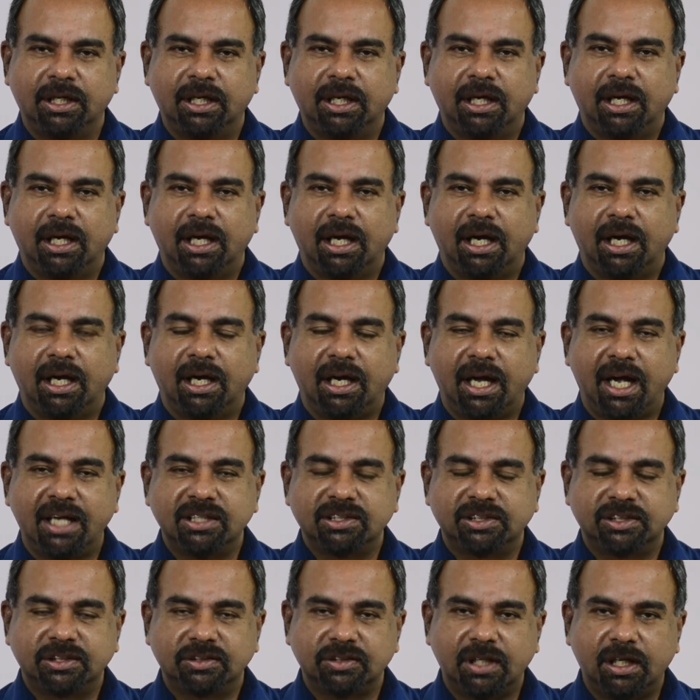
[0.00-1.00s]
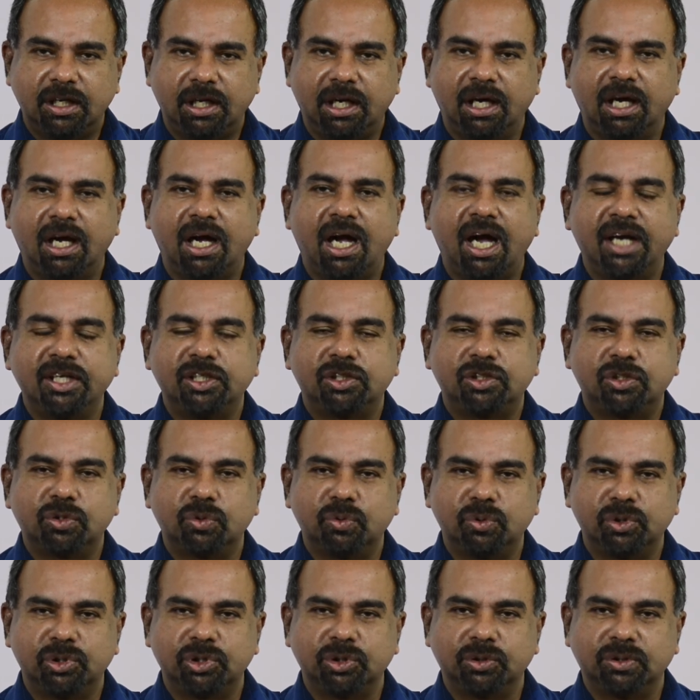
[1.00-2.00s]
as I
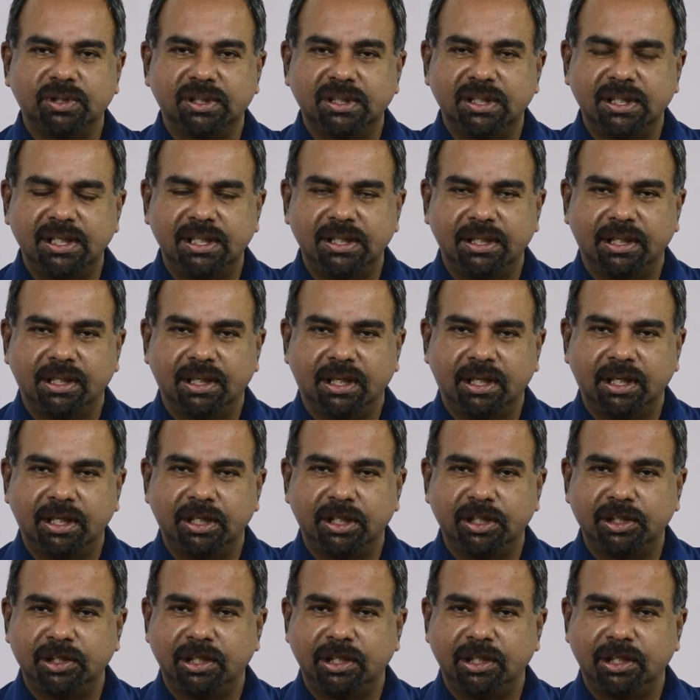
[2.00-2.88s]
told you earlier,